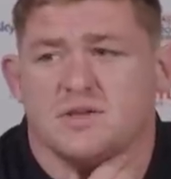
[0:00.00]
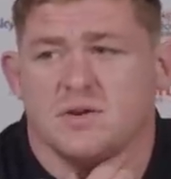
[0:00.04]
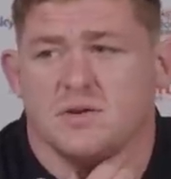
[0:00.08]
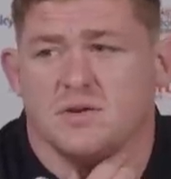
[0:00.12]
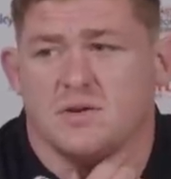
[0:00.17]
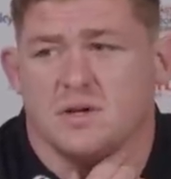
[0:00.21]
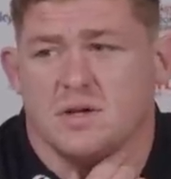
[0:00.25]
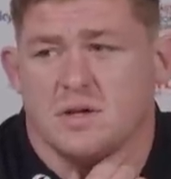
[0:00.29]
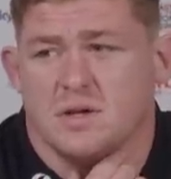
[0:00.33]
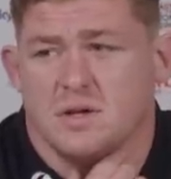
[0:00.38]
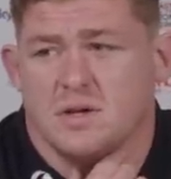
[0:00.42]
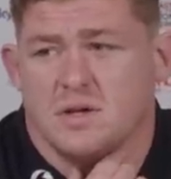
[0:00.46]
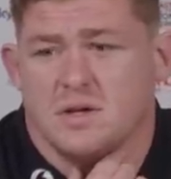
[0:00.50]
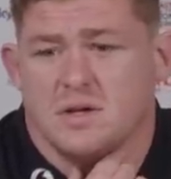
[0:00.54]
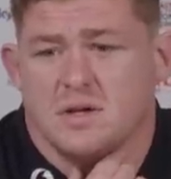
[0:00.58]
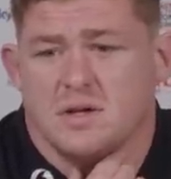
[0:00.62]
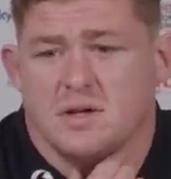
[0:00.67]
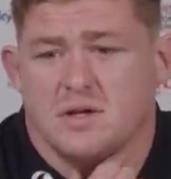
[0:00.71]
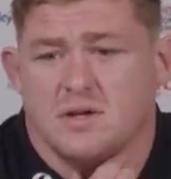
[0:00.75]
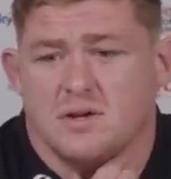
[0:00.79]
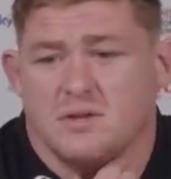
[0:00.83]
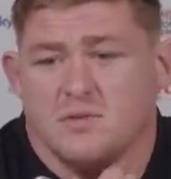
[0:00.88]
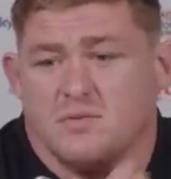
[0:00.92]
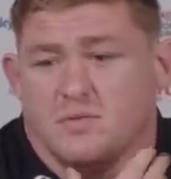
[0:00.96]
So,
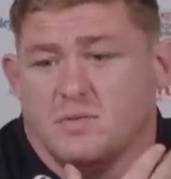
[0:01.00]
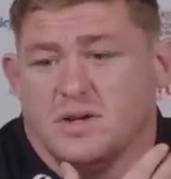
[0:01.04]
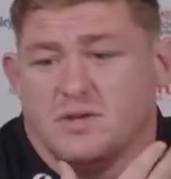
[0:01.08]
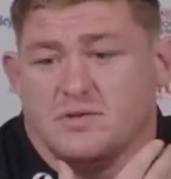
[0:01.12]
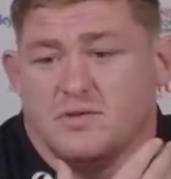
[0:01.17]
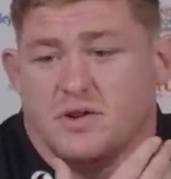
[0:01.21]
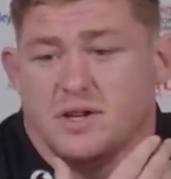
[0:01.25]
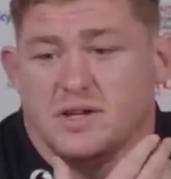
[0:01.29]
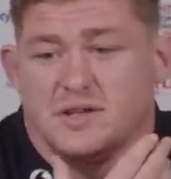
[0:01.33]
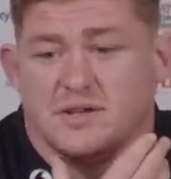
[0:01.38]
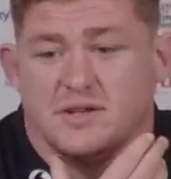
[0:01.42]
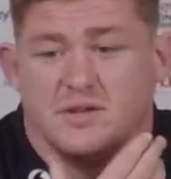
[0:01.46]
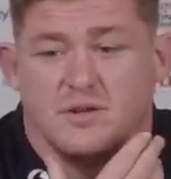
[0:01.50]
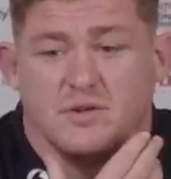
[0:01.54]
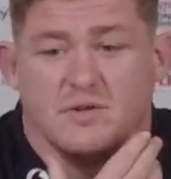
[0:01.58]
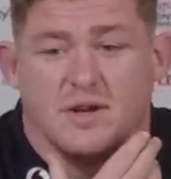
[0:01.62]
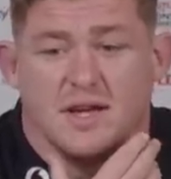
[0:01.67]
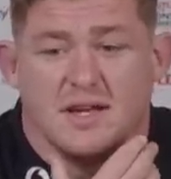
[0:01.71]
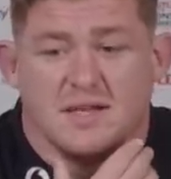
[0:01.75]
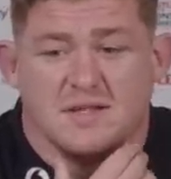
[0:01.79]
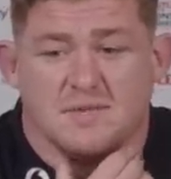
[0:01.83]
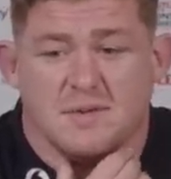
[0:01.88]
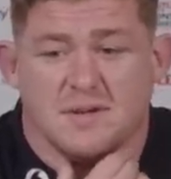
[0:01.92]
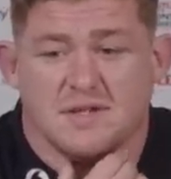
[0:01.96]
you know, we try to do
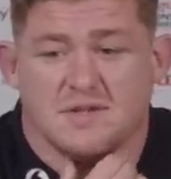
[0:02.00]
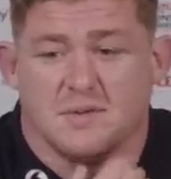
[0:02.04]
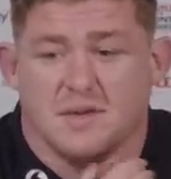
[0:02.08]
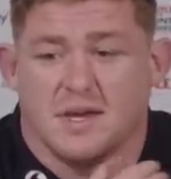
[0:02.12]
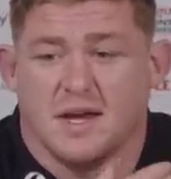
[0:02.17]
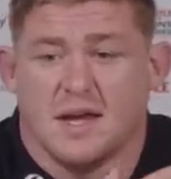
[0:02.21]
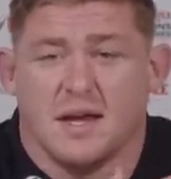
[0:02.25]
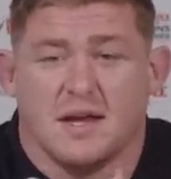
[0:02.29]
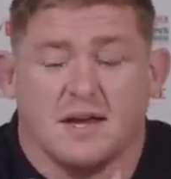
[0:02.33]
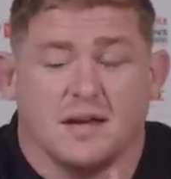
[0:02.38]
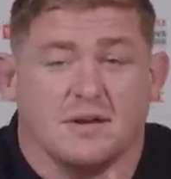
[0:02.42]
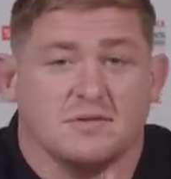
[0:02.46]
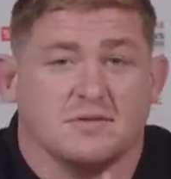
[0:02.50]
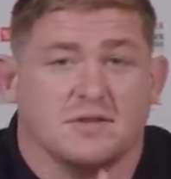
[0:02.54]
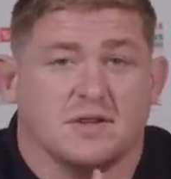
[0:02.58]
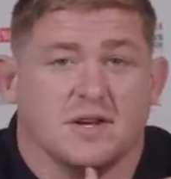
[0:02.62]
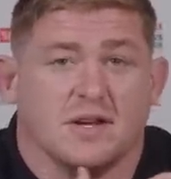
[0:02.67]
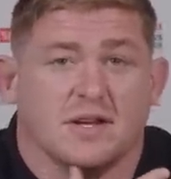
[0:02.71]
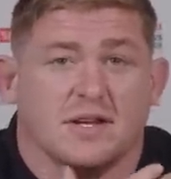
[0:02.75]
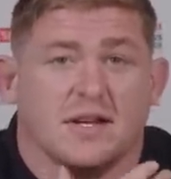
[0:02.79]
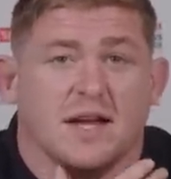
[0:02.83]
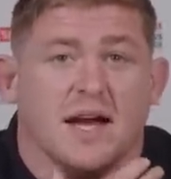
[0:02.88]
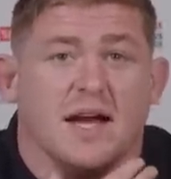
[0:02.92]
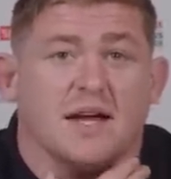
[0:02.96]
that as best we can.
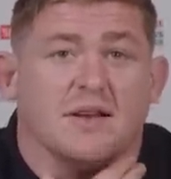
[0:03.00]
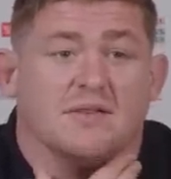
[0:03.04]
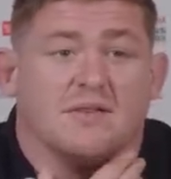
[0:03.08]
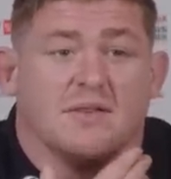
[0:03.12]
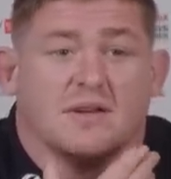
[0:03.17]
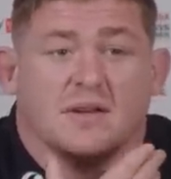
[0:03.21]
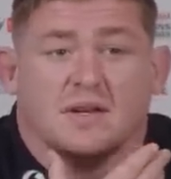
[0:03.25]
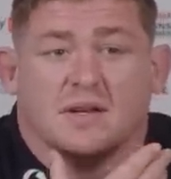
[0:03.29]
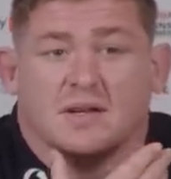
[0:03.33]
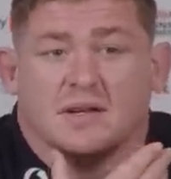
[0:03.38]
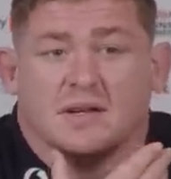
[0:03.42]
Outside that,